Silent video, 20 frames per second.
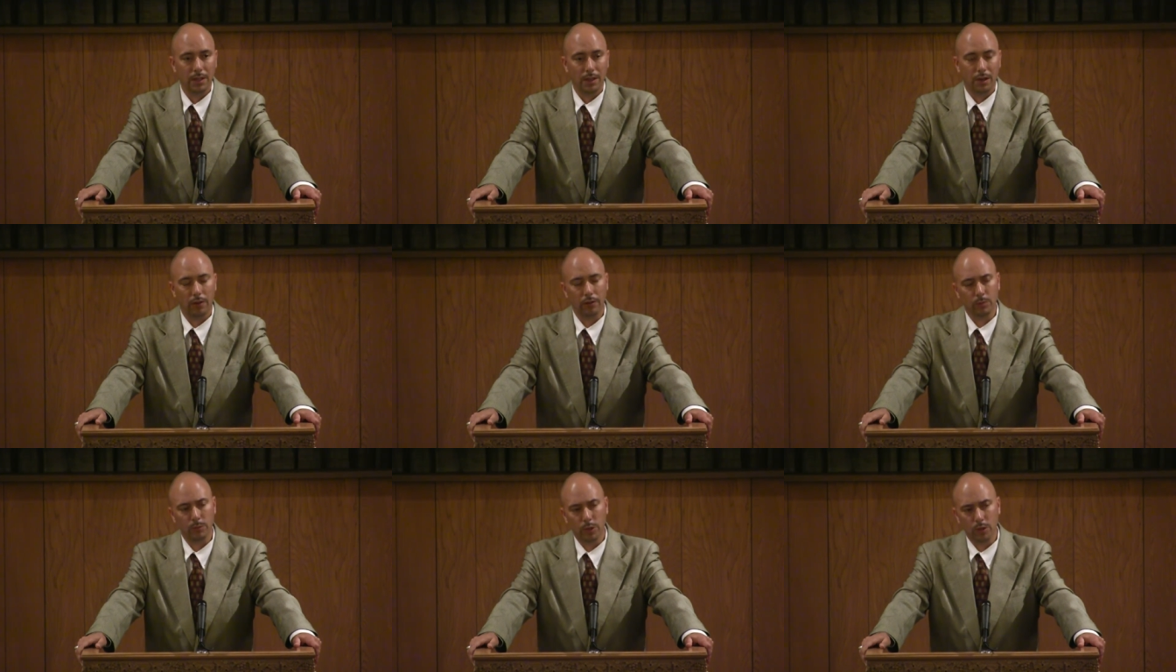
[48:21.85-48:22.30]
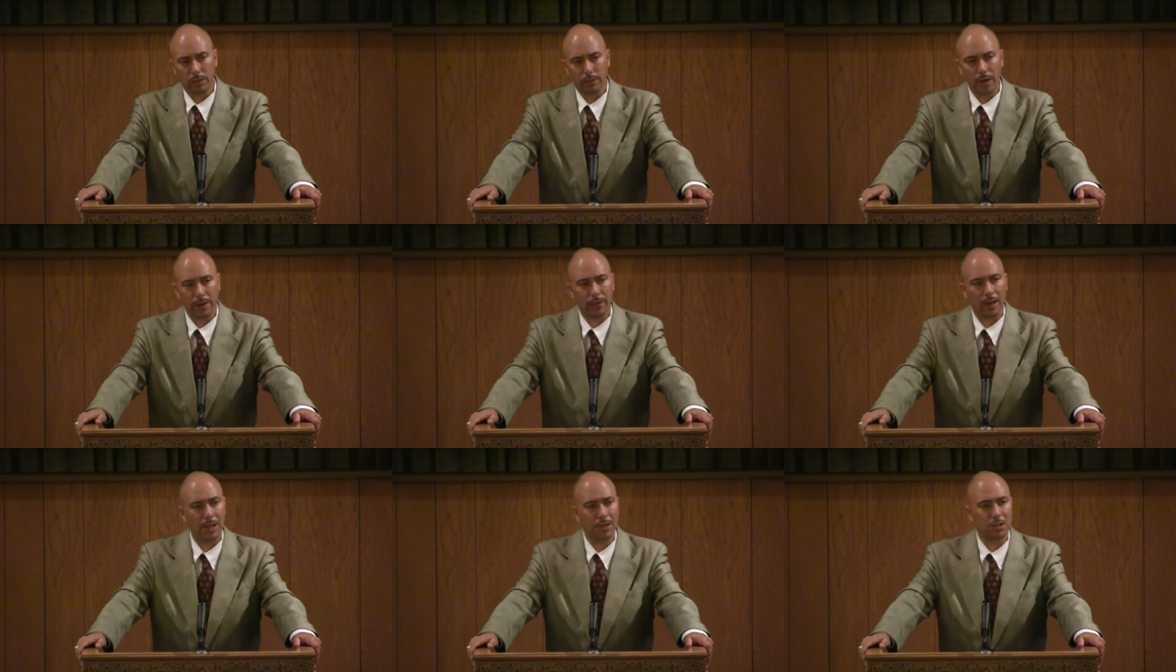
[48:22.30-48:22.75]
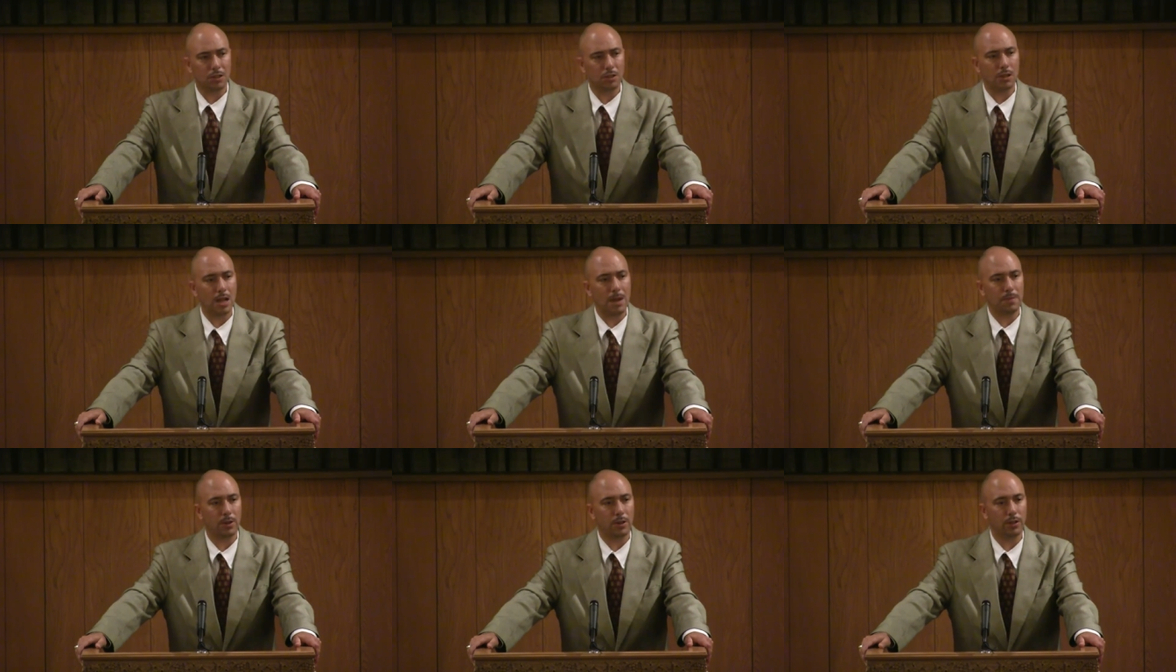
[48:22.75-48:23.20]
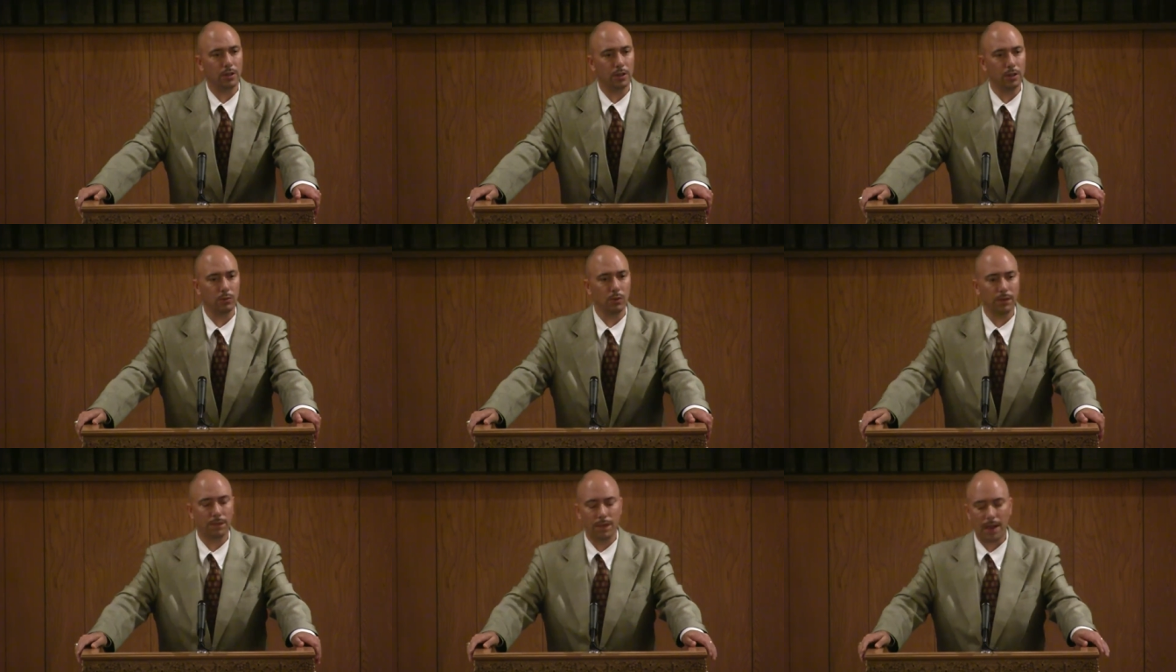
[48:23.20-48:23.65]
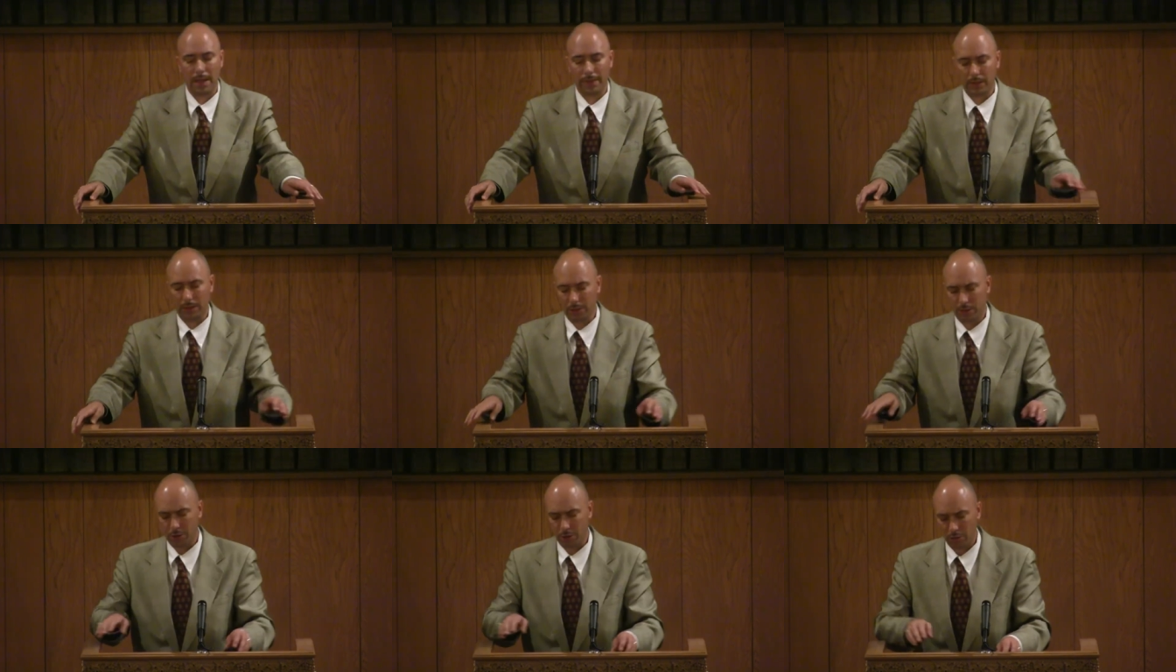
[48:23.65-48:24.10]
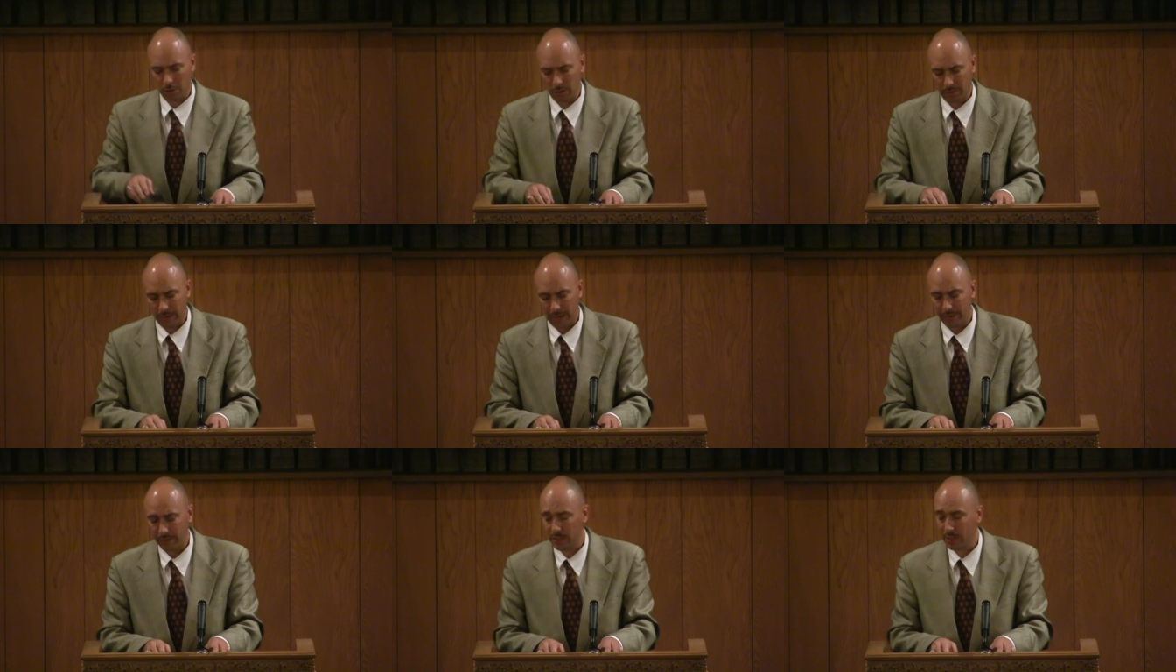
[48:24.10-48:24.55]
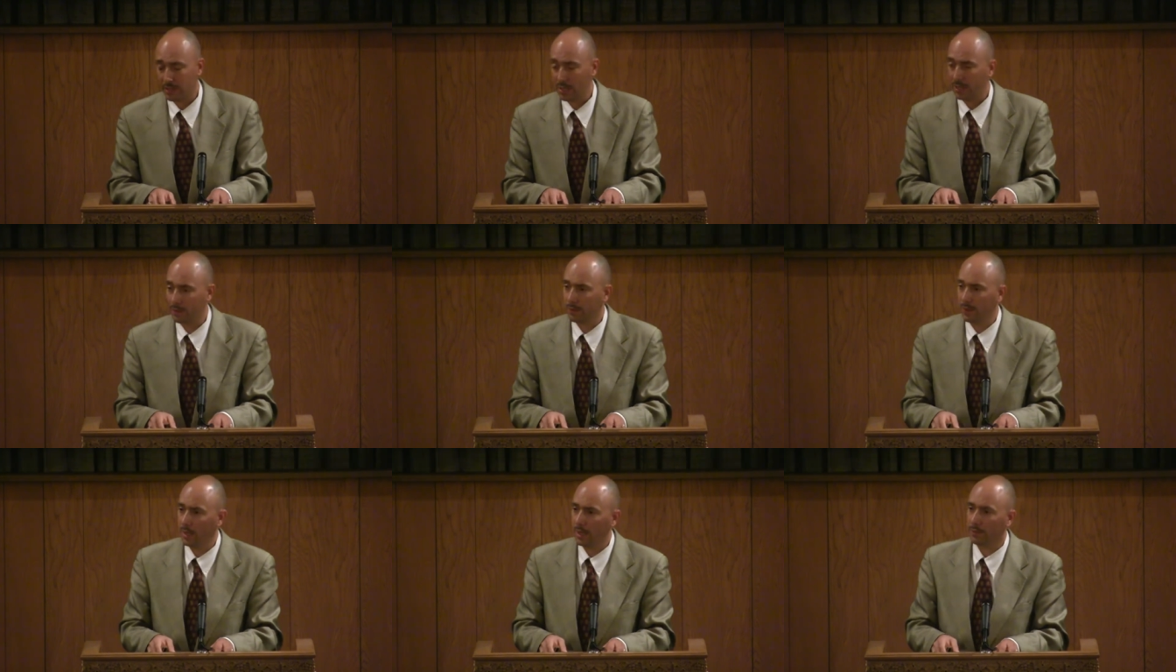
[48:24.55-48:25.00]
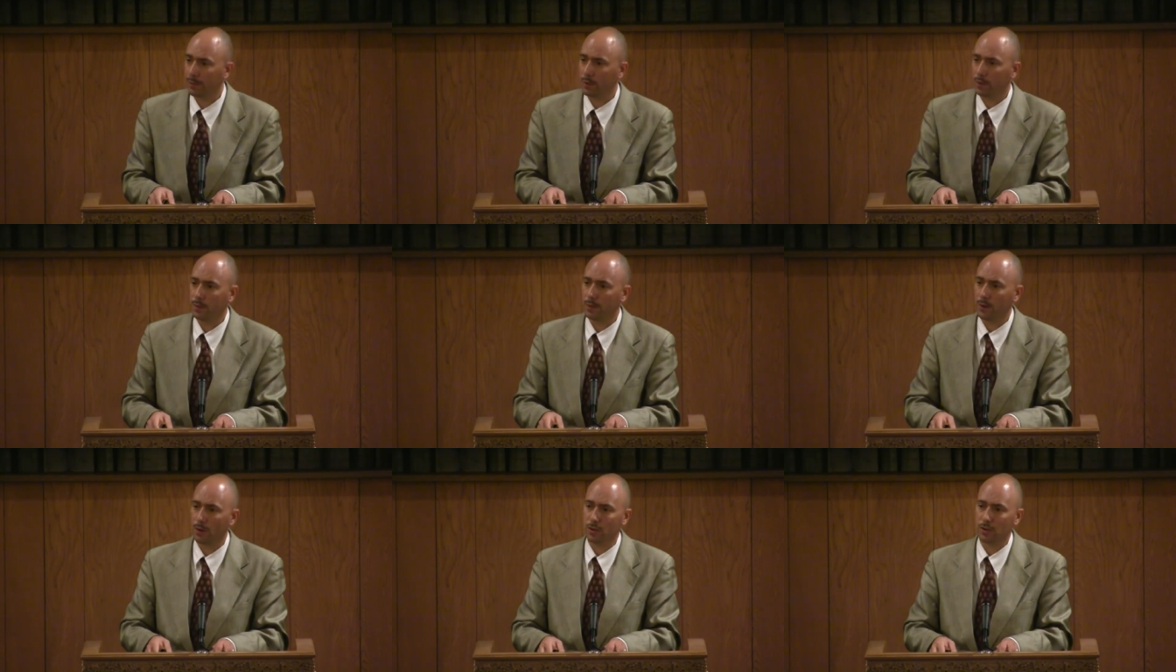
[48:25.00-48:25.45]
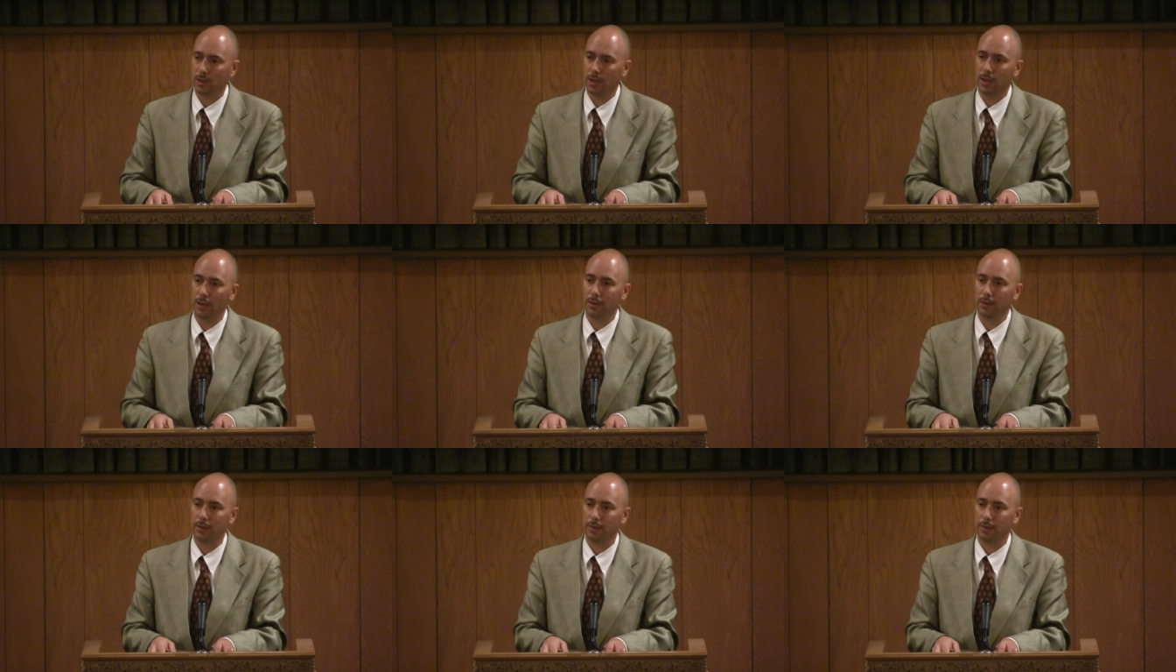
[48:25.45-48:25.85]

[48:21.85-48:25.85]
Oh, in the book of Revelation, chapter 2, we find that the church of Ephesus had left her first love.